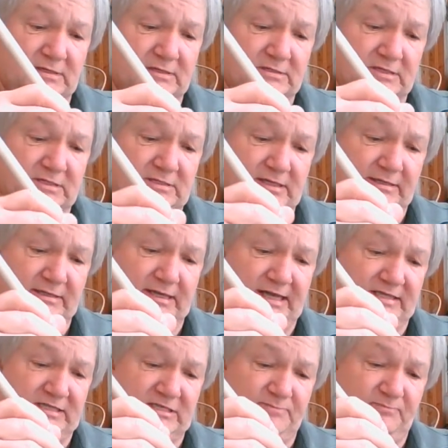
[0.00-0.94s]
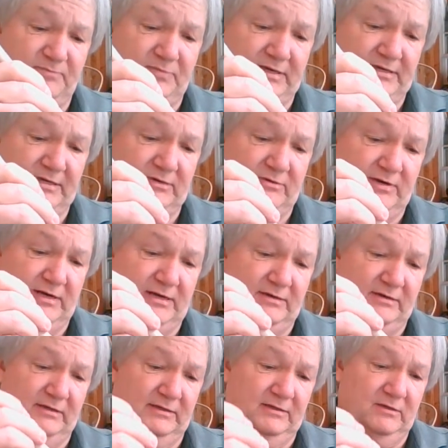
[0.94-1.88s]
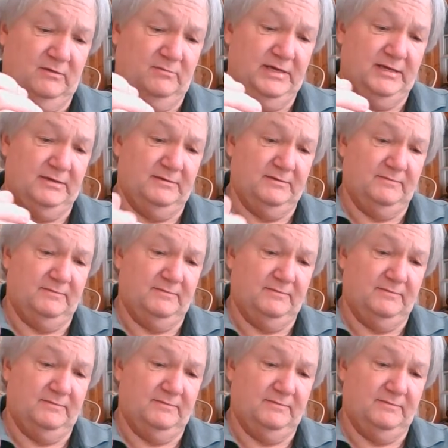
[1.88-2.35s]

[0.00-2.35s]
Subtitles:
Just like that, spin it around a little bit.